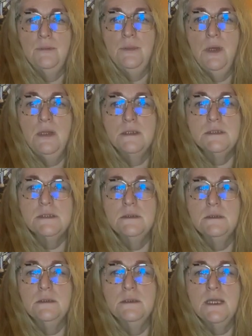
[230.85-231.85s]
but
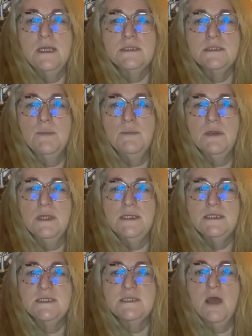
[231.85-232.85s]
there's
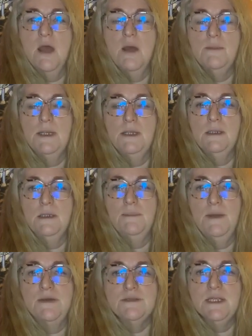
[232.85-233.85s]
something disarming
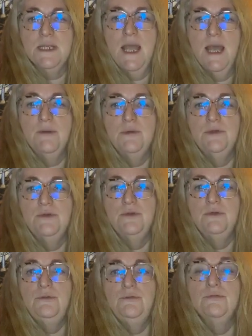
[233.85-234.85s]
about a coward
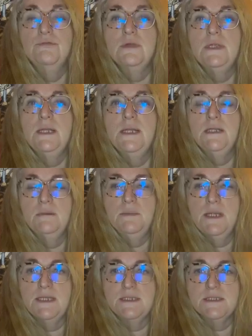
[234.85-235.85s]
who freely
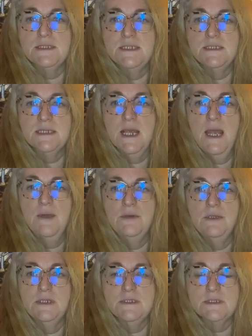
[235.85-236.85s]
admits his
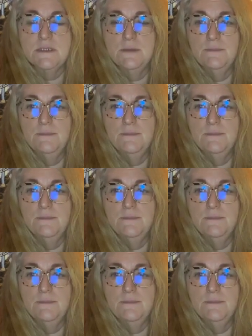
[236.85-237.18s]
cowardice.